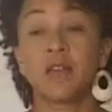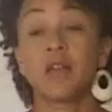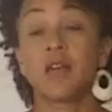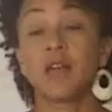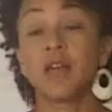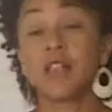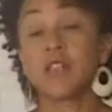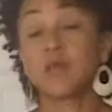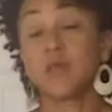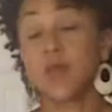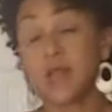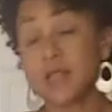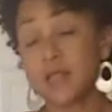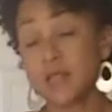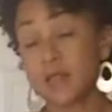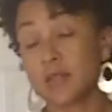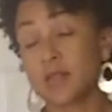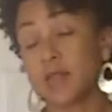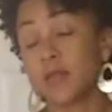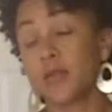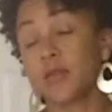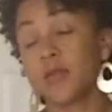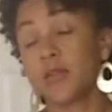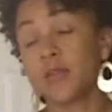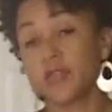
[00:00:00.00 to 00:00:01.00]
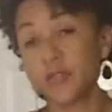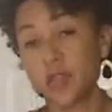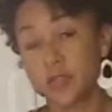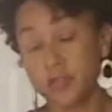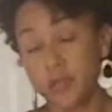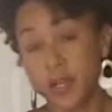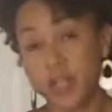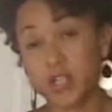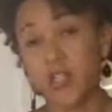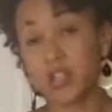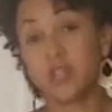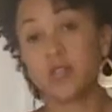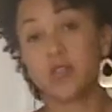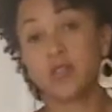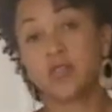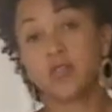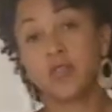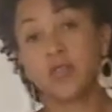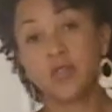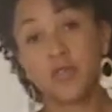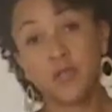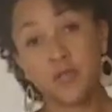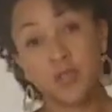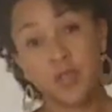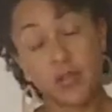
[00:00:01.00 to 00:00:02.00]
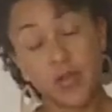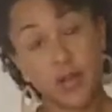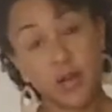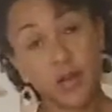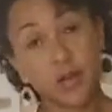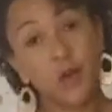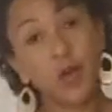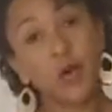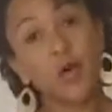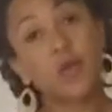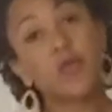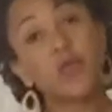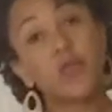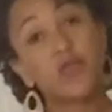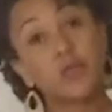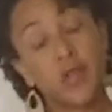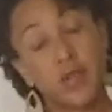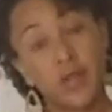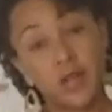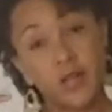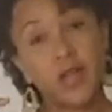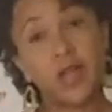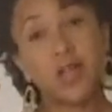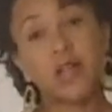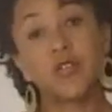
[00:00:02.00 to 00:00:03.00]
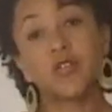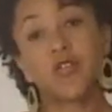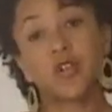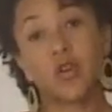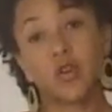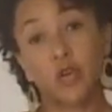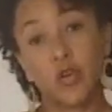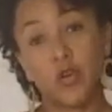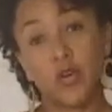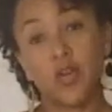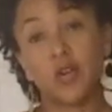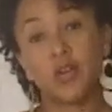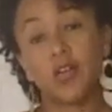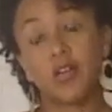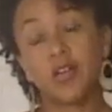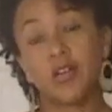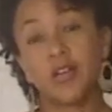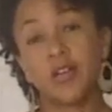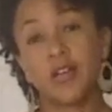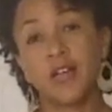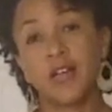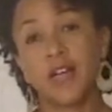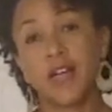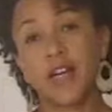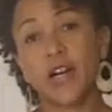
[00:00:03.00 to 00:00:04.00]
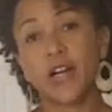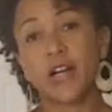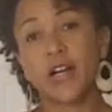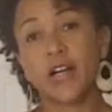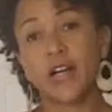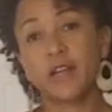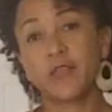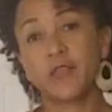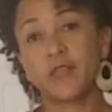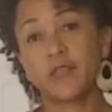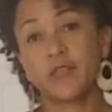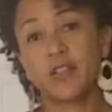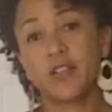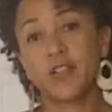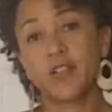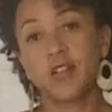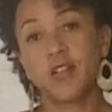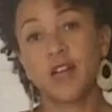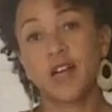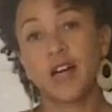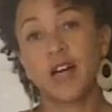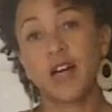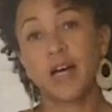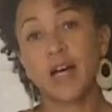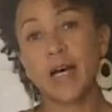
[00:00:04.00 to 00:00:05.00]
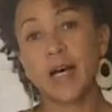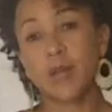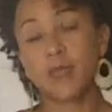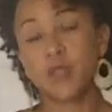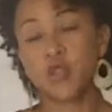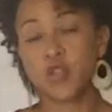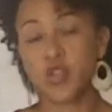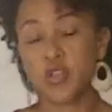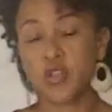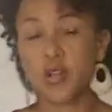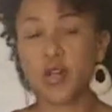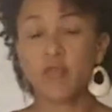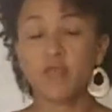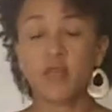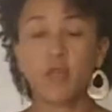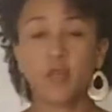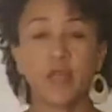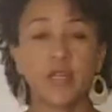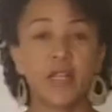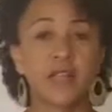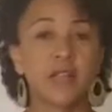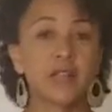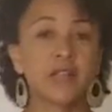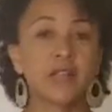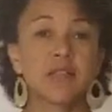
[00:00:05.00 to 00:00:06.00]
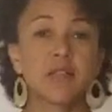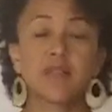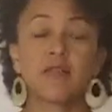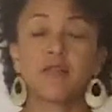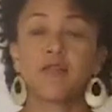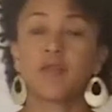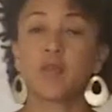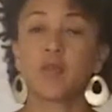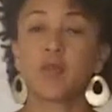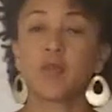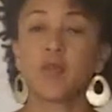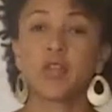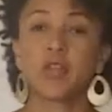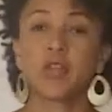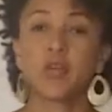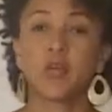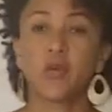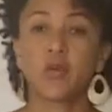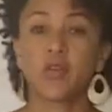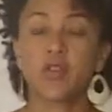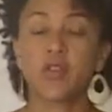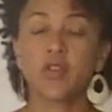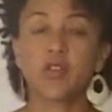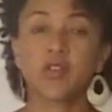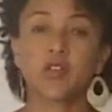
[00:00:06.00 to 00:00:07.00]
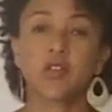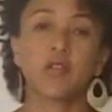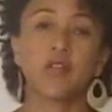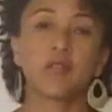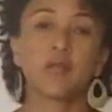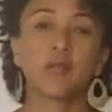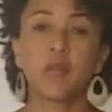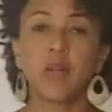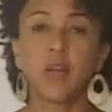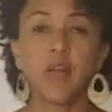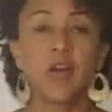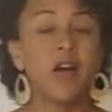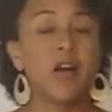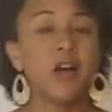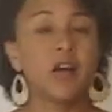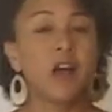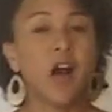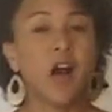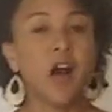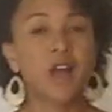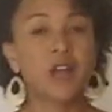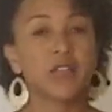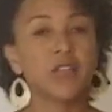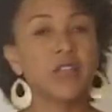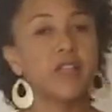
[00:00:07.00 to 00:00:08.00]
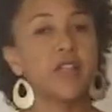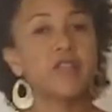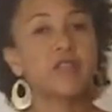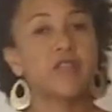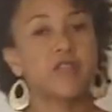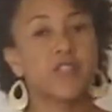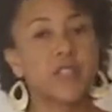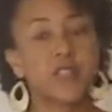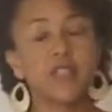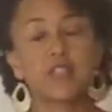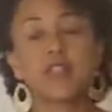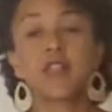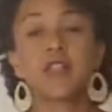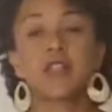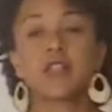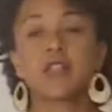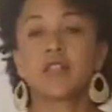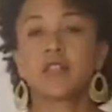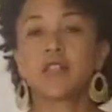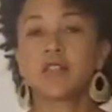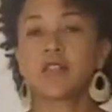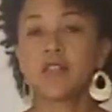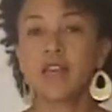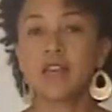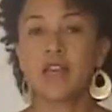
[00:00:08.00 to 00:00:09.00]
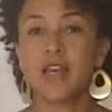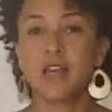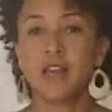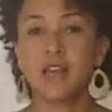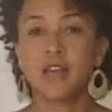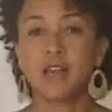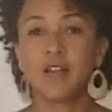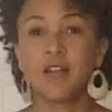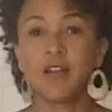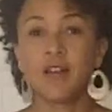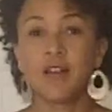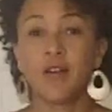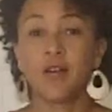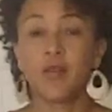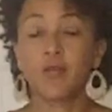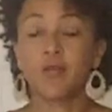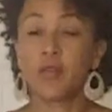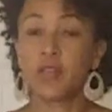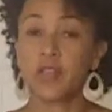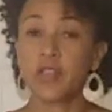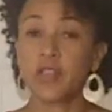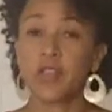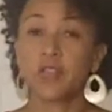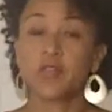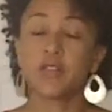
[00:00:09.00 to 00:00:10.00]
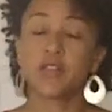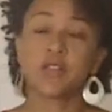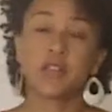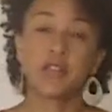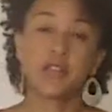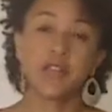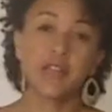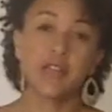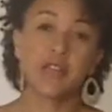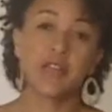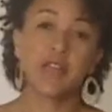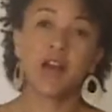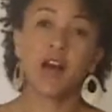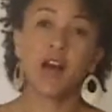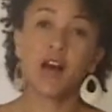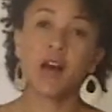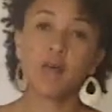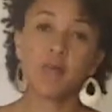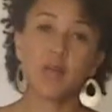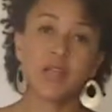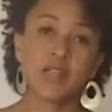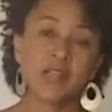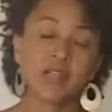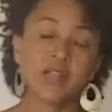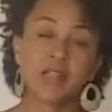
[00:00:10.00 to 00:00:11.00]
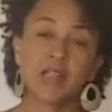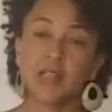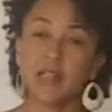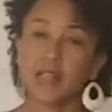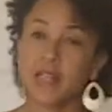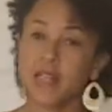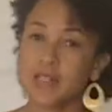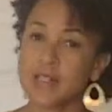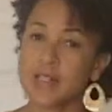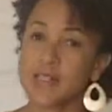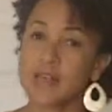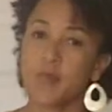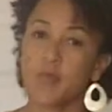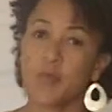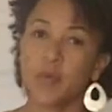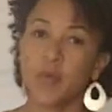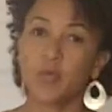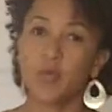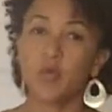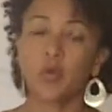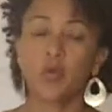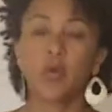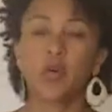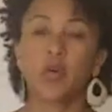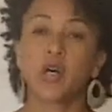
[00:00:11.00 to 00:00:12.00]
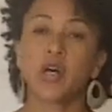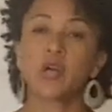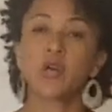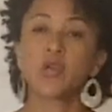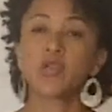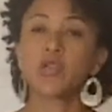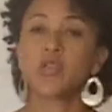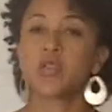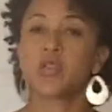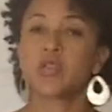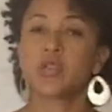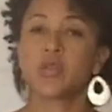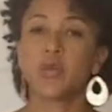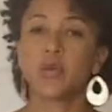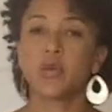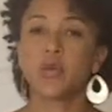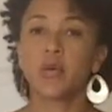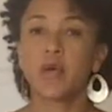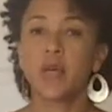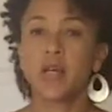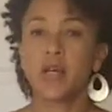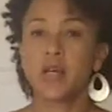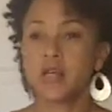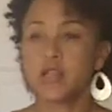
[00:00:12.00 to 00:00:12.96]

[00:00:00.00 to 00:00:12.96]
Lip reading: it's basically whatever direction suits their own internal narrative. I'm sure everybody is familiar with the term cognitive dissonance, and really you can see in the comments the links that people will go to